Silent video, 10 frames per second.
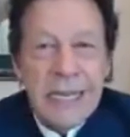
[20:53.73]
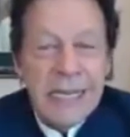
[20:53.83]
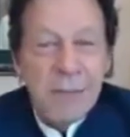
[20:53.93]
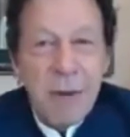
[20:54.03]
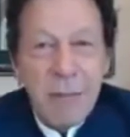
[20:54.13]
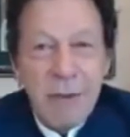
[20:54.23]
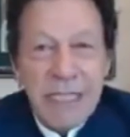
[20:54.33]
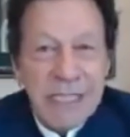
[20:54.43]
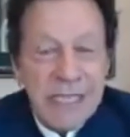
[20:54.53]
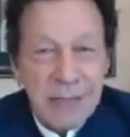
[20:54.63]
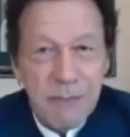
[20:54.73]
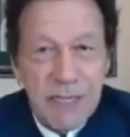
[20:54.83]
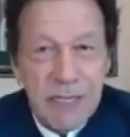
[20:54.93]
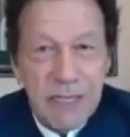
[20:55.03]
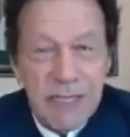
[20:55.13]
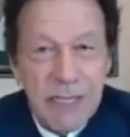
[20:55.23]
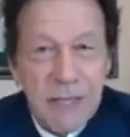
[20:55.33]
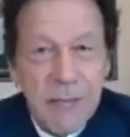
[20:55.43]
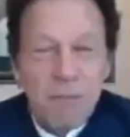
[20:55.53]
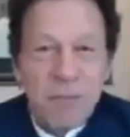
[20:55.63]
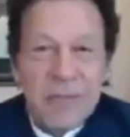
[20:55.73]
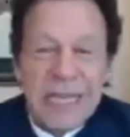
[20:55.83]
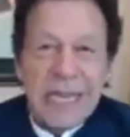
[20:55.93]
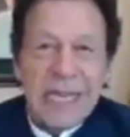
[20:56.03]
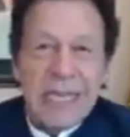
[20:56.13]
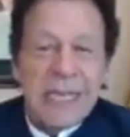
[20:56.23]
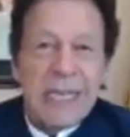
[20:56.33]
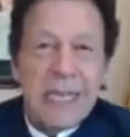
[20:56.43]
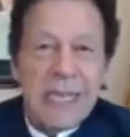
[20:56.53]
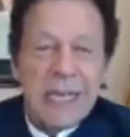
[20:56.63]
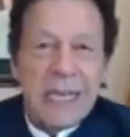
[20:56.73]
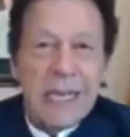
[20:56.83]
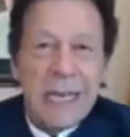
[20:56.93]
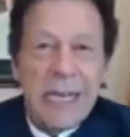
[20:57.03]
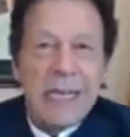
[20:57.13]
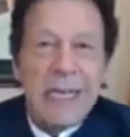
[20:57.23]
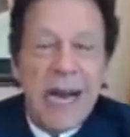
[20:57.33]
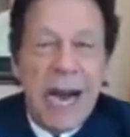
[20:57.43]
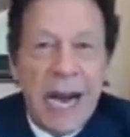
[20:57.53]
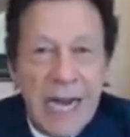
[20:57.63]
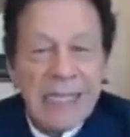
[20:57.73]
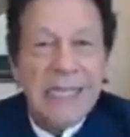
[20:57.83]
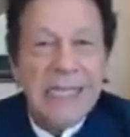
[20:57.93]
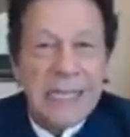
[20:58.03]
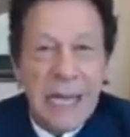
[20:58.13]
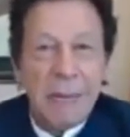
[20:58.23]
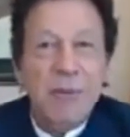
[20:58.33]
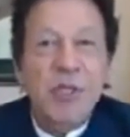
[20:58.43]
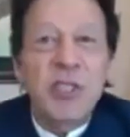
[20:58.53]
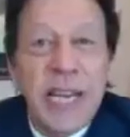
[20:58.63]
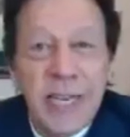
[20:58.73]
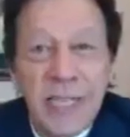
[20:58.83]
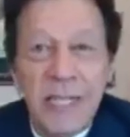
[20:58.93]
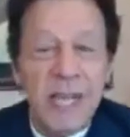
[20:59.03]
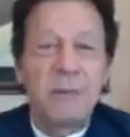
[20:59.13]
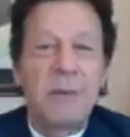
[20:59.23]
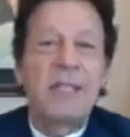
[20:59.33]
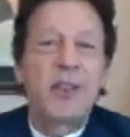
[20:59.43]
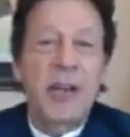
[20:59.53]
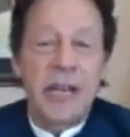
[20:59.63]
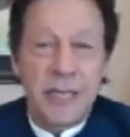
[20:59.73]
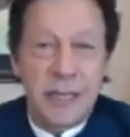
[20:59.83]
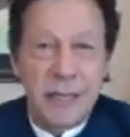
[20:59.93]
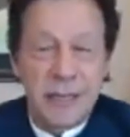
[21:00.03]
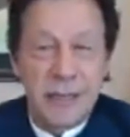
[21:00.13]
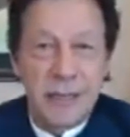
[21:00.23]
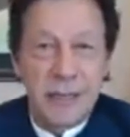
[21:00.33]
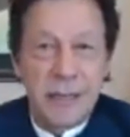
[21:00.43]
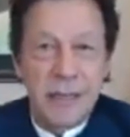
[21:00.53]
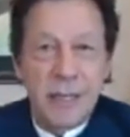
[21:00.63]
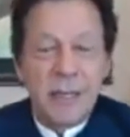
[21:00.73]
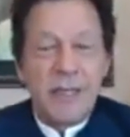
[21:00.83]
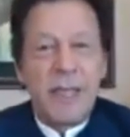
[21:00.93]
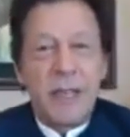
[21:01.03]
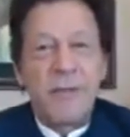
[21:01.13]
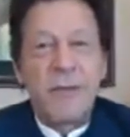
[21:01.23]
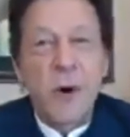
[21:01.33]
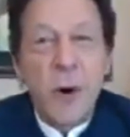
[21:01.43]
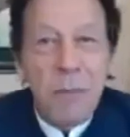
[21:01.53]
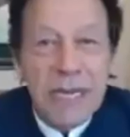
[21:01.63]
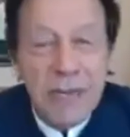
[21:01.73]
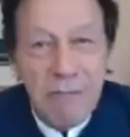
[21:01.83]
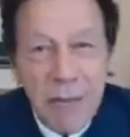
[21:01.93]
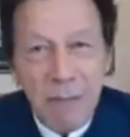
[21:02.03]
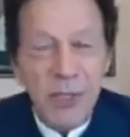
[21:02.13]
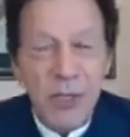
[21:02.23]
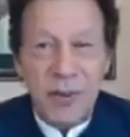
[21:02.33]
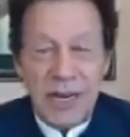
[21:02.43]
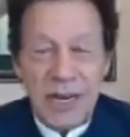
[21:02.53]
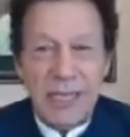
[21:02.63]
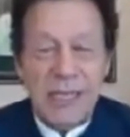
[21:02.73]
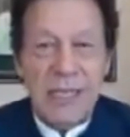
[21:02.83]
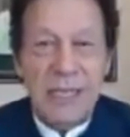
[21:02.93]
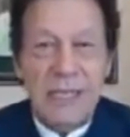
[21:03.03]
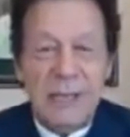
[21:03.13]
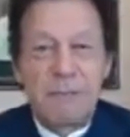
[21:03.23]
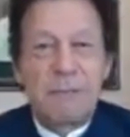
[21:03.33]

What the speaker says: his public statement that in the RSS camps, terrorists are being trained. There are 4 million members of RSS.